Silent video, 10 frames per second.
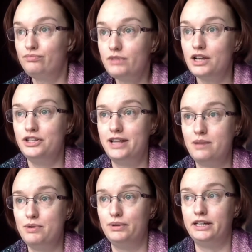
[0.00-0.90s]
so that'll be
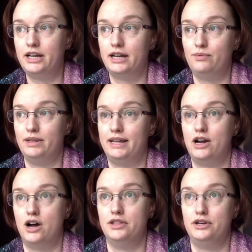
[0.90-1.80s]
really good when they
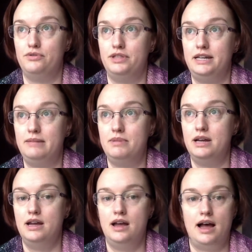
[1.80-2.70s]
call the new theme.
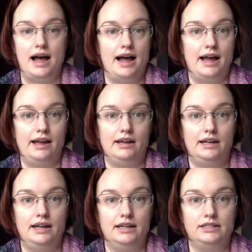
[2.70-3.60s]
I
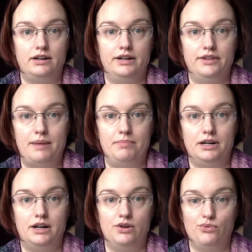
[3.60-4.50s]
can get started on that book
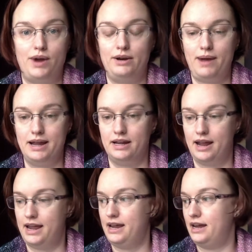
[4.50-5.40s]
right away.
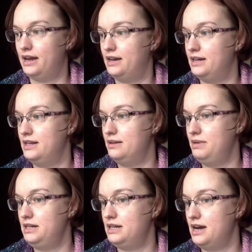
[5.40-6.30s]
And in the
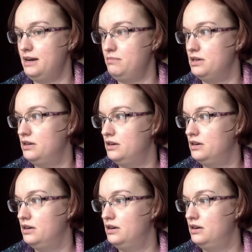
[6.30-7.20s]
meantime,
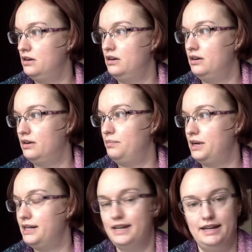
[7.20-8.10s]
I'm going
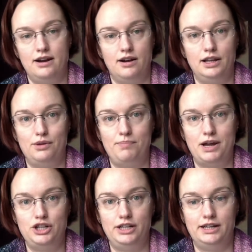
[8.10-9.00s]
to take care of little
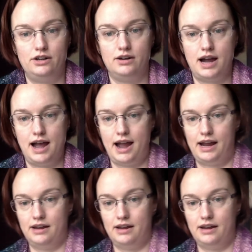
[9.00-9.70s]
Budgie and her eye.